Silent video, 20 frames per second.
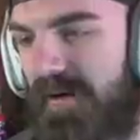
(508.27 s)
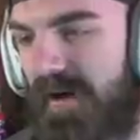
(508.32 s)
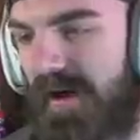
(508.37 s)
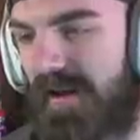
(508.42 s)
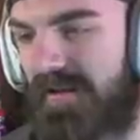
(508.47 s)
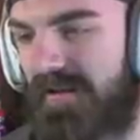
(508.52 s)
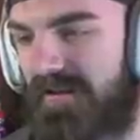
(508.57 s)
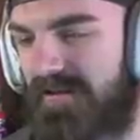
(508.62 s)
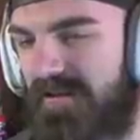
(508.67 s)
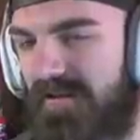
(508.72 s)

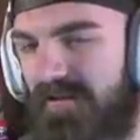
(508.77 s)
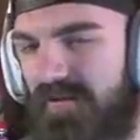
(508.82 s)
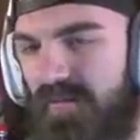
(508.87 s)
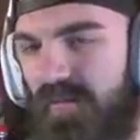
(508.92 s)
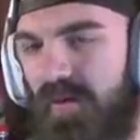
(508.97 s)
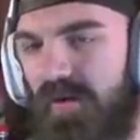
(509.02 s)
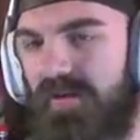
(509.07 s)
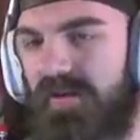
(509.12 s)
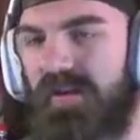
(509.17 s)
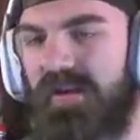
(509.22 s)
and this is
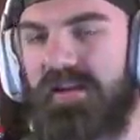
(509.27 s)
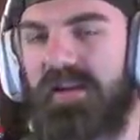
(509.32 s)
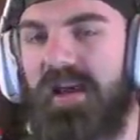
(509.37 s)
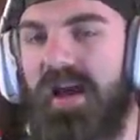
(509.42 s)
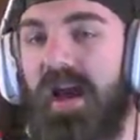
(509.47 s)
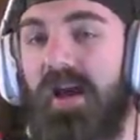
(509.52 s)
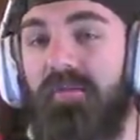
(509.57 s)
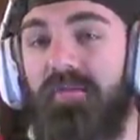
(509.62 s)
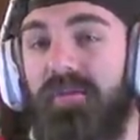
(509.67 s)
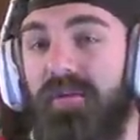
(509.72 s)
one thing
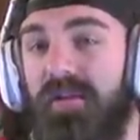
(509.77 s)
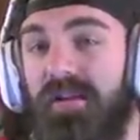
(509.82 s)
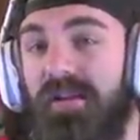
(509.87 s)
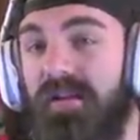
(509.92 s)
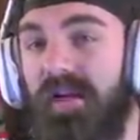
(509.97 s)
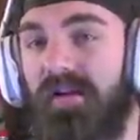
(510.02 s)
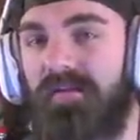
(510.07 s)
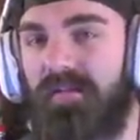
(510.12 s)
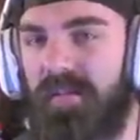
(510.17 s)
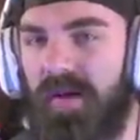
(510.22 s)
that I really
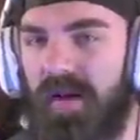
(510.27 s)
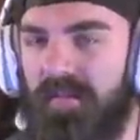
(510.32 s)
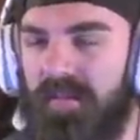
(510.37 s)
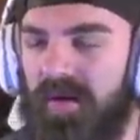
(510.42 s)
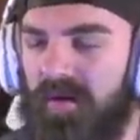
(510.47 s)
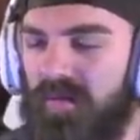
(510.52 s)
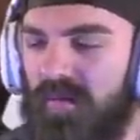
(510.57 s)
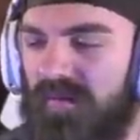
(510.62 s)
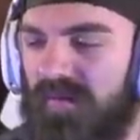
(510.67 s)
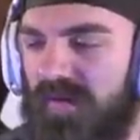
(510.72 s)
love about
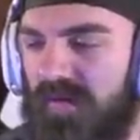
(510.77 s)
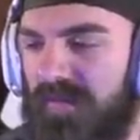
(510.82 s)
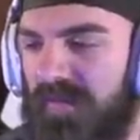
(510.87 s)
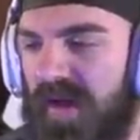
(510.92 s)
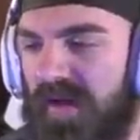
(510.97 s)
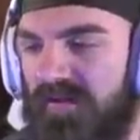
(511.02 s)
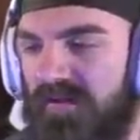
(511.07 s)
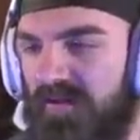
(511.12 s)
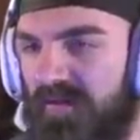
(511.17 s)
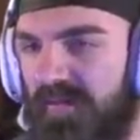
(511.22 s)
Modern Warfare
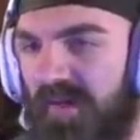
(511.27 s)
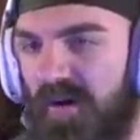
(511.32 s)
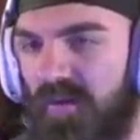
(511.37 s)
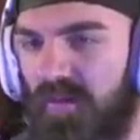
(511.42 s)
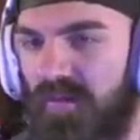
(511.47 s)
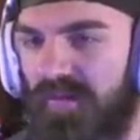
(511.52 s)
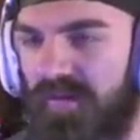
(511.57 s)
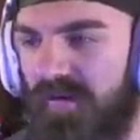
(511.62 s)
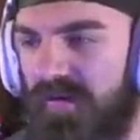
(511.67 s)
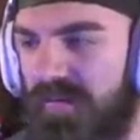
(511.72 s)
Remastered. Modern
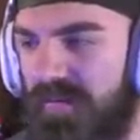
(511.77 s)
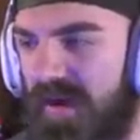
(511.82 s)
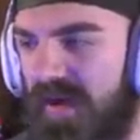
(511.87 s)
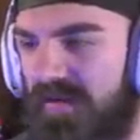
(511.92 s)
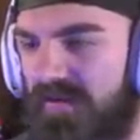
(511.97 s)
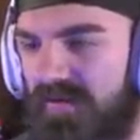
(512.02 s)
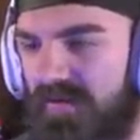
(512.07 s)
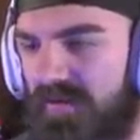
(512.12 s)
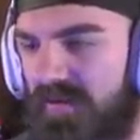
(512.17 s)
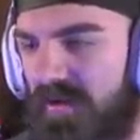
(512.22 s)
Warfare
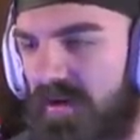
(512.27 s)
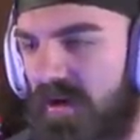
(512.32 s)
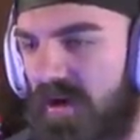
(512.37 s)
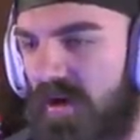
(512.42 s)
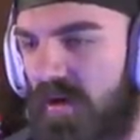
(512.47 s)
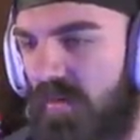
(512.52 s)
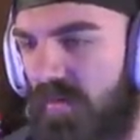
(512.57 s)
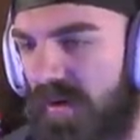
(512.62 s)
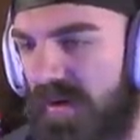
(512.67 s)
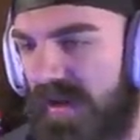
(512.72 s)
Remastered
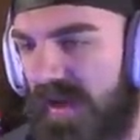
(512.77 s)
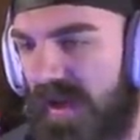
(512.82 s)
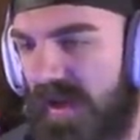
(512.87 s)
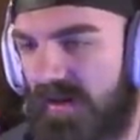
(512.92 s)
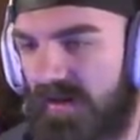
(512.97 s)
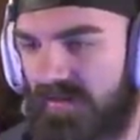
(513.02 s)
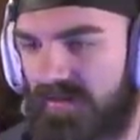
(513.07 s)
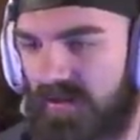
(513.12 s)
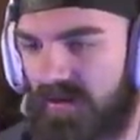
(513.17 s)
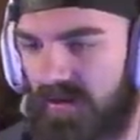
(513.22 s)
went
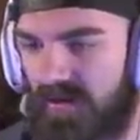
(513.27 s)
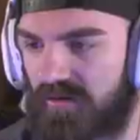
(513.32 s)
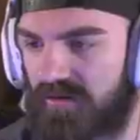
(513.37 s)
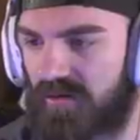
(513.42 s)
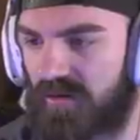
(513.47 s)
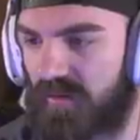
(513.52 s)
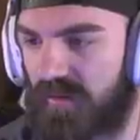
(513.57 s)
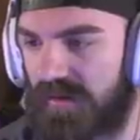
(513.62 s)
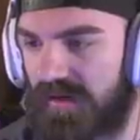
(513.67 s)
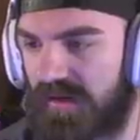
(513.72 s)
ahead and started
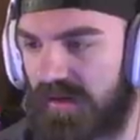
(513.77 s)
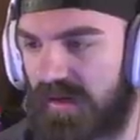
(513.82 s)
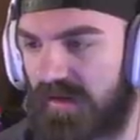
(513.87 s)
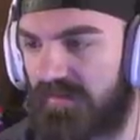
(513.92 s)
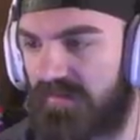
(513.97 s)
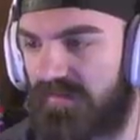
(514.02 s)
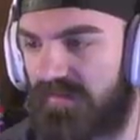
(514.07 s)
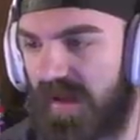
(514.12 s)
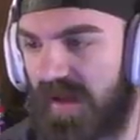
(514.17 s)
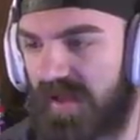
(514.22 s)
doing
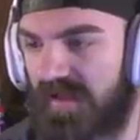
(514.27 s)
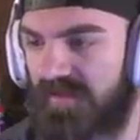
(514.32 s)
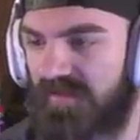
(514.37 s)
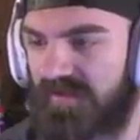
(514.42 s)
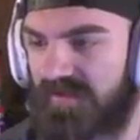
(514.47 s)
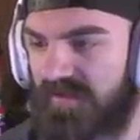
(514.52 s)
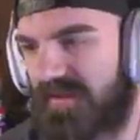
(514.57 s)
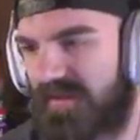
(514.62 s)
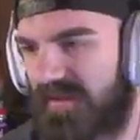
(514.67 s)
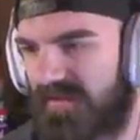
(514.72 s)

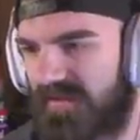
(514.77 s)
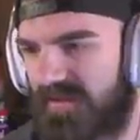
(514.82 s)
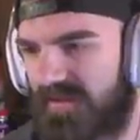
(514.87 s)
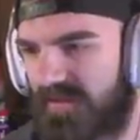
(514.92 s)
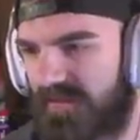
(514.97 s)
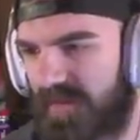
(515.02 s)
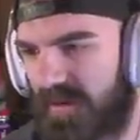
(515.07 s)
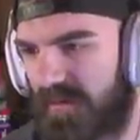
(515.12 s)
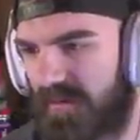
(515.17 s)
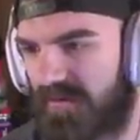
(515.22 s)
events. This
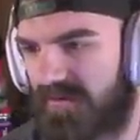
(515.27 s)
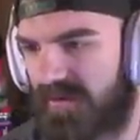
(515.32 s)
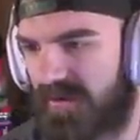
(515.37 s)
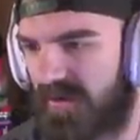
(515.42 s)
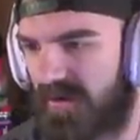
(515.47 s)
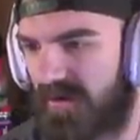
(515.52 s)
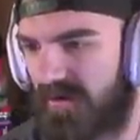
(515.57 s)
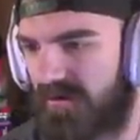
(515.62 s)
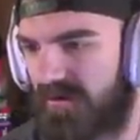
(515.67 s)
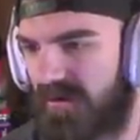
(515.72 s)
is pretty much the
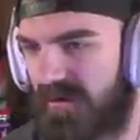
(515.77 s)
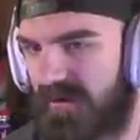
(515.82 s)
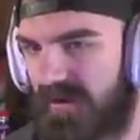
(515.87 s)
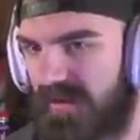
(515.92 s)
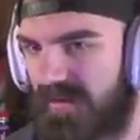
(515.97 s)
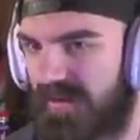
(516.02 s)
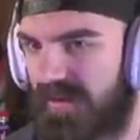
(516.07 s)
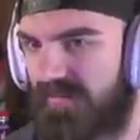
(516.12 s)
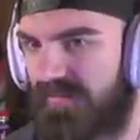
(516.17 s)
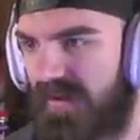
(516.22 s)
Call of Duty
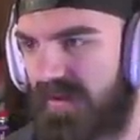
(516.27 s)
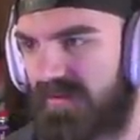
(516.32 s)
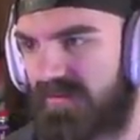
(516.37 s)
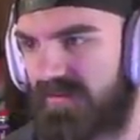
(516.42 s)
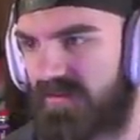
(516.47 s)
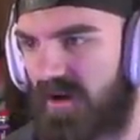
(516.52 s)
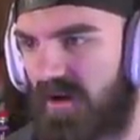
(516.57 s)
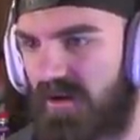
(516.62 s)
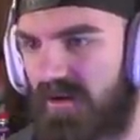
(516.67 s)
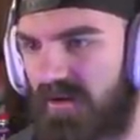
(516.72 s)
that the events
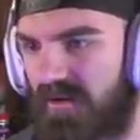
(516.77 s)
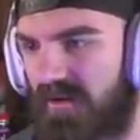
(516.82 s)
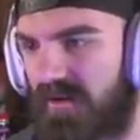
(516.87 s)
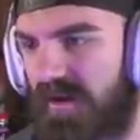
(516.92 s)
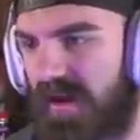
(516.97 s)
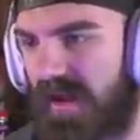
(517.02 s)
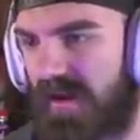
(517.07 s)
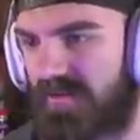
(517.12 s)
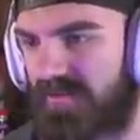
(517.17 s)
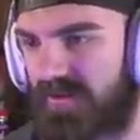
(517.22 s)
started
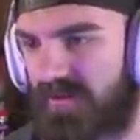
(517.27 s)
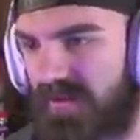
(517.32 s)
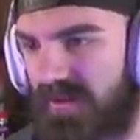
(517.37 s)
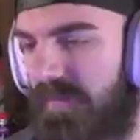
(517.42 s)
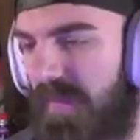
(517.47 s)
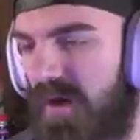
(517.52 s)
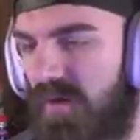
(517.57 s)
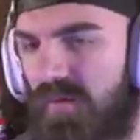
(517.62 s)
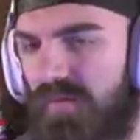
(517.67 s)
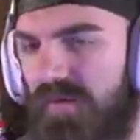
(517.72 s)
on, actually.
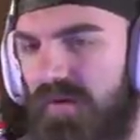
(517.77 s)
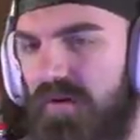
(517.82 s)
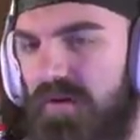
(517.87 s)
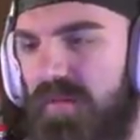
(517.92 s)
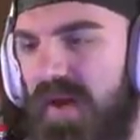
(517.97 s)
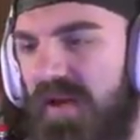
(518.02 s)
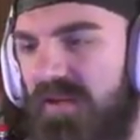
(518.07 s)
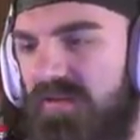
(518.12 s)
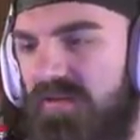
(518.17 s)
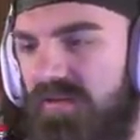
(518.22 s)
Modern Warfare
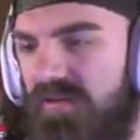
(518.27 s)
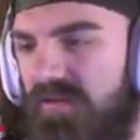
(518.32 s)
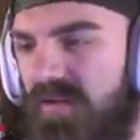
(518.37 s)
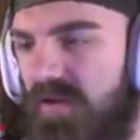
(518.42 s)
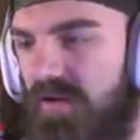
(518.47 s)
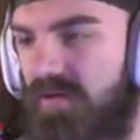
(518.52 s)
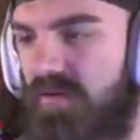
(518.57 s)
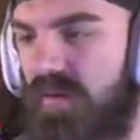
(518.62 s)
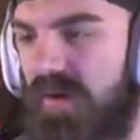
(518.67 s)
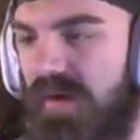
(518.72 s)
Remastered
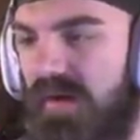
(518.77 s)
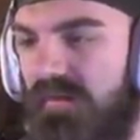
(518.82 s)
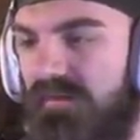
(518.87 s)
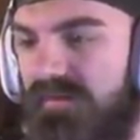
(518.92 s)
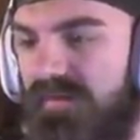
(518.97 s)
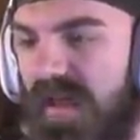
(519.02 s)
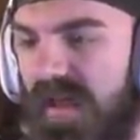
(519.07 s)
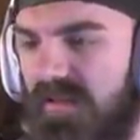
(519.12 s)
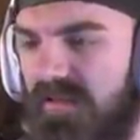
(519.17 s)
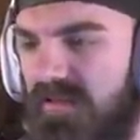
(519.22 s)
started doing
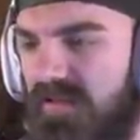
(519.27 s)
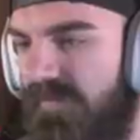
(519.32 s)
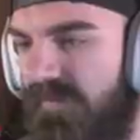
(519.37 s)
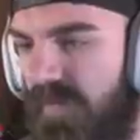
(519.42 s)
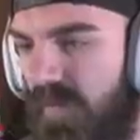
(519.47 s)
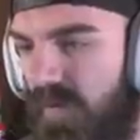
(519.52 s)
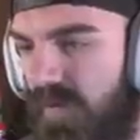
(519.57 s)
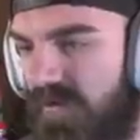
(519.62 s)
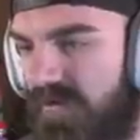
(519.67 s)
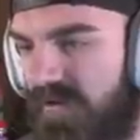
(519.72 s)
events
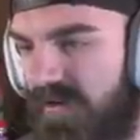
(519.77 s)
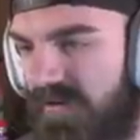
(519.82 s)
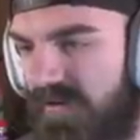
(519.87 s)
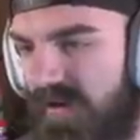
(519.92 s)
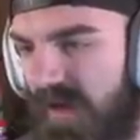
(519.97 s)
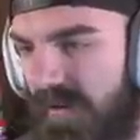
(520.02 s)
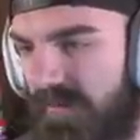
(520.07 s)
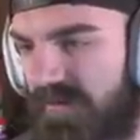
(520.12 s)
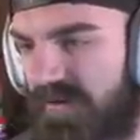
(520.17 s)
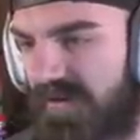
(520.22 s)
for certain
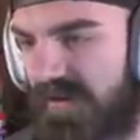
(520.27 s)
times of